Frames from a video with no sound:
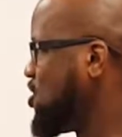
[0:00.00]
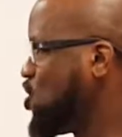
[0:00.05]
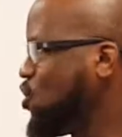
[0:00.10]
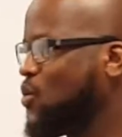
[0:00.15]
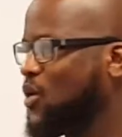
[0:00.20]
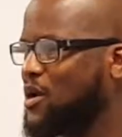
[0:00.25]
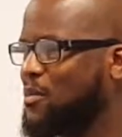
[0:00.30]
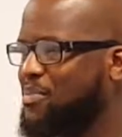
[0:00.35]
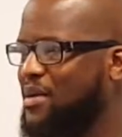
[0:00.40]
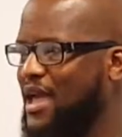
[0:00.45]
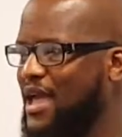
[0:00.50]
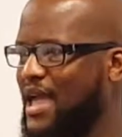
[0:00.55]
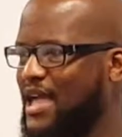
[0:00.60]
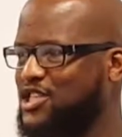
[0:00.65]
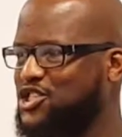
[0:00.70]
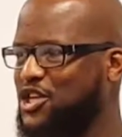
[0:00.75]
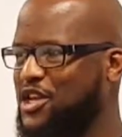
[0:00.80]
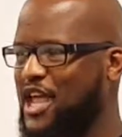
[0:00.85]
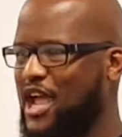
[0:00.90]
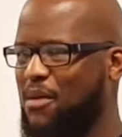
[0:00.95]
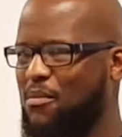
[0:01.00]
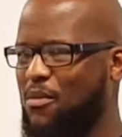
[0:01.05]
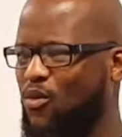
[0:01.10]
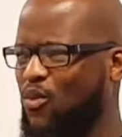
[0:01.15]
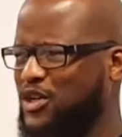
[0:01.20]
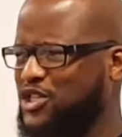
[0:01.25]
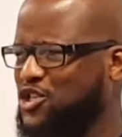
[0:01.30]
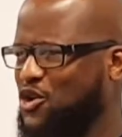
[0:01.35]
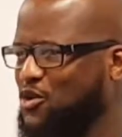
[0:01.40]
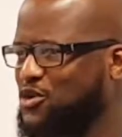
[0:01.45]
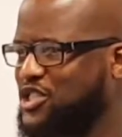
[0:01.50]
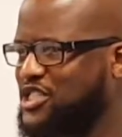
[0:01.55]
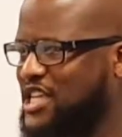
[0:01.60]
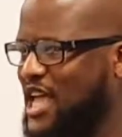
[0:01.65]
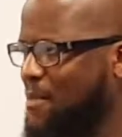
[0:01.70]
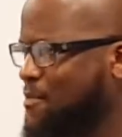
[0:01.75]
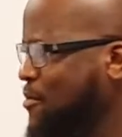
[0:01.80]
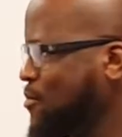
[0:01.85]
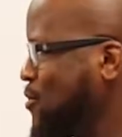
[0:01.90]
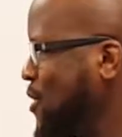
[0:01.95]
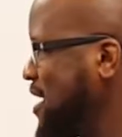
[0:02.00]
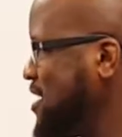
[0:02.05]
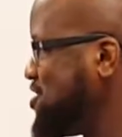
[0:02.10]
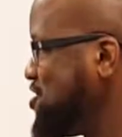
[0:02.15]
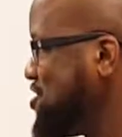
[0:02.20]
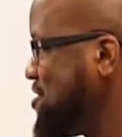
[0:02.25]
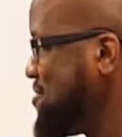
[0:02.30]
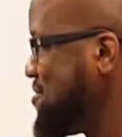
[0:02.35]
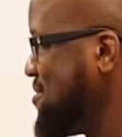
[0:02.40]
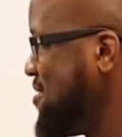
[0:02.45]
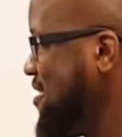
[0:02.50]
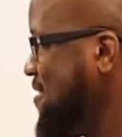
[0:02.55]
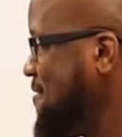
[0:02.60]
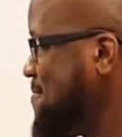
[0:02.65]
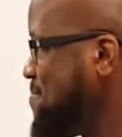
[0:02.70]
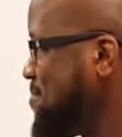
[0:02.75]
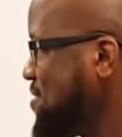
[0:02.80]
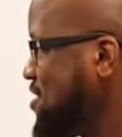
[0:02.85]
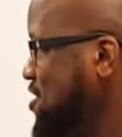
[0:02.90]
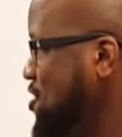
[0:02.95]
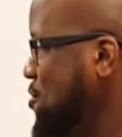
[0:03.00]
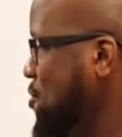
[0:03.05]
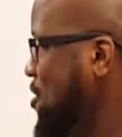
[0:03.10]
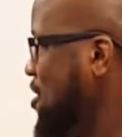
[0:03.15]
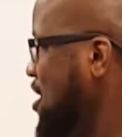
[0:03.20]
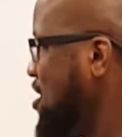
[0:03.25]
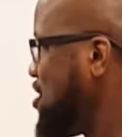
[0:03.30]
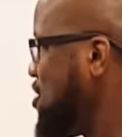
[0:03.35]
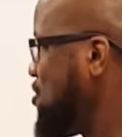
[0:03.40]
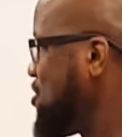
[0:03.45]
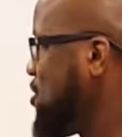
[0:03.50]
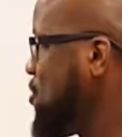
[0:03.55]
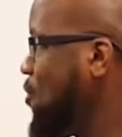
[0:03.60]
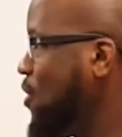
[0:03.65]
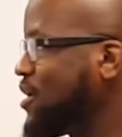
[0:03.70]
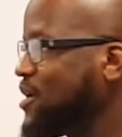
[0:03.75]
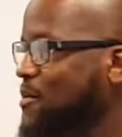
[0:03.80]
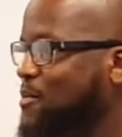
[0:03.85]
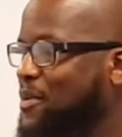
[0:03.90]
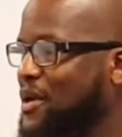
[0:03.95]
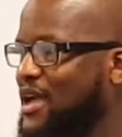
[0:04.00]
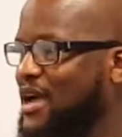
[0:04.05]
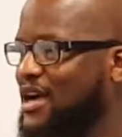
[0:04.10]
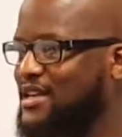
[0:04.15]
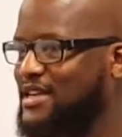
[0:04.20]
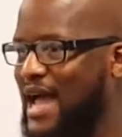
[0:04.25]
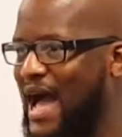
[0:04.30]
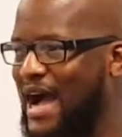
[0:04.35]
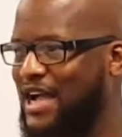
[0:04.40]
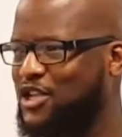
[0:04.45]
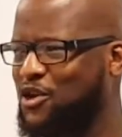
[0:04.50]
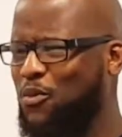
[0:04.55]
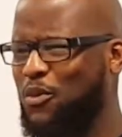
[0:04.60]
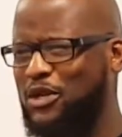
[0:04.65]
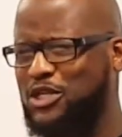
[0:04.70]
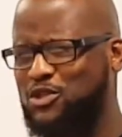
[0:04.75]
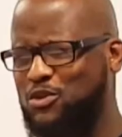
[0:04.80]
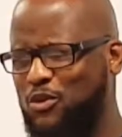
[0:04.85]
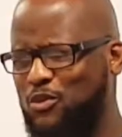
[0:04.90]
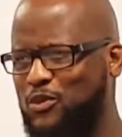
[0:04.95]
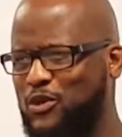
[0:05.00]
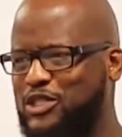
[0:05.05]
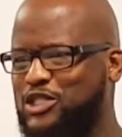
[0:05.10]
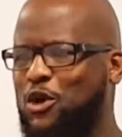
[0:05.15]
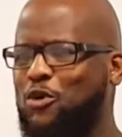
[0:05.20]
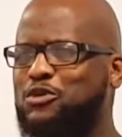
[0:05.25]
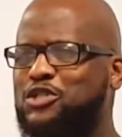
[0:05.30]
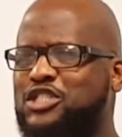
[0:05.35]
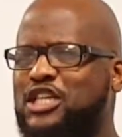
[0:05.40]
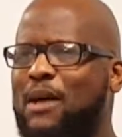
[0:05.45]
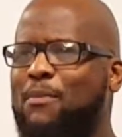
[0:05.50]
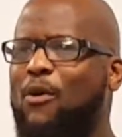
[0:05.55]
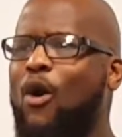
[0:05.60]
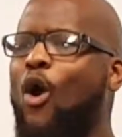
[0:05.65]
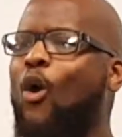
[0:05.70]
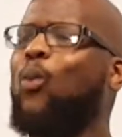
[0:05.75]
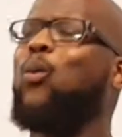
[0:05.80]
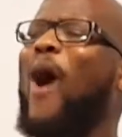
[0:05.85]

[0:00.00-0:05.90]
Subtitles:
You want to be an engineer, but what's going to separate you? You want to be a doctor, what's going to separate?